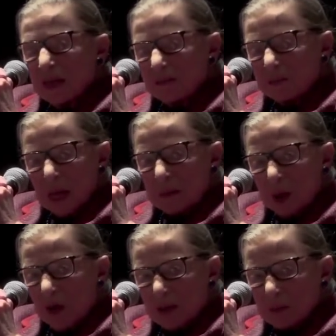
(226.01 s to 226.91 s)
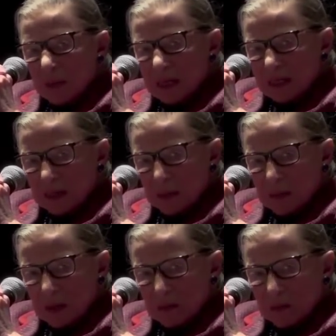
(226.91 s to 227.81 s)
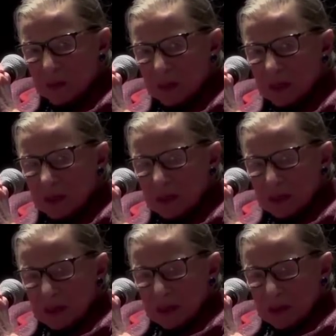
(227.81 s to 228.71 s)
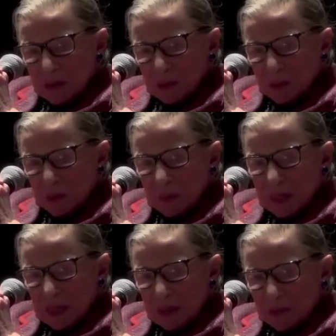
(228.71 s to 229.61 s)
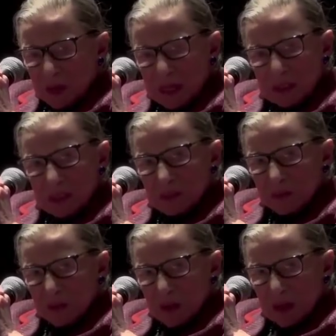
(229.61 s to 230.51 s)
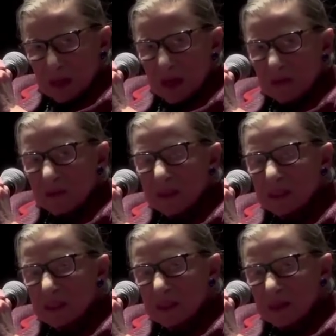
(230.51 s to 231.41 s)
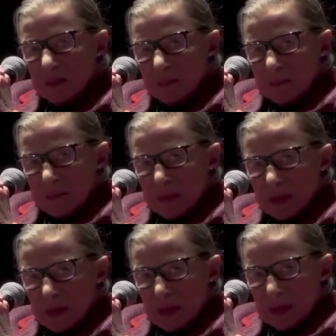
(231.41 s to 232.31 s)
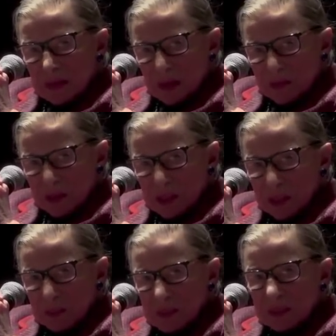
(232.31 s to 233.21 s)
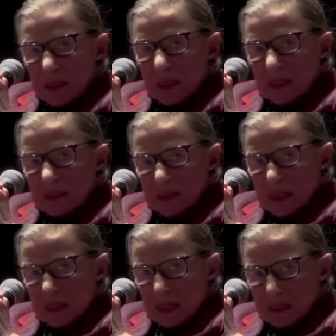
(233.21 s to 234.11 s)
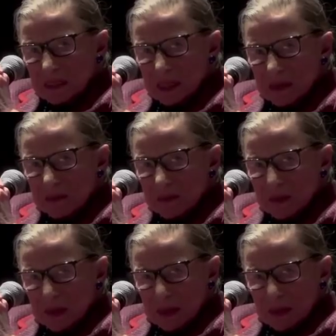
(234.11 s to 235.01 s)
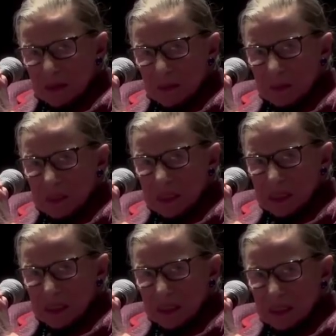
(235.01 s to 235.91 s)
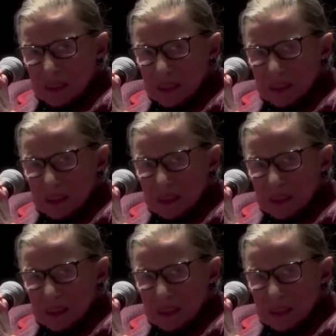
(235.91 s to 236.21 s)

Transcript: I'm, I'm heartened by the number of women who will be in races for our Congress and governorships and state legislative positions.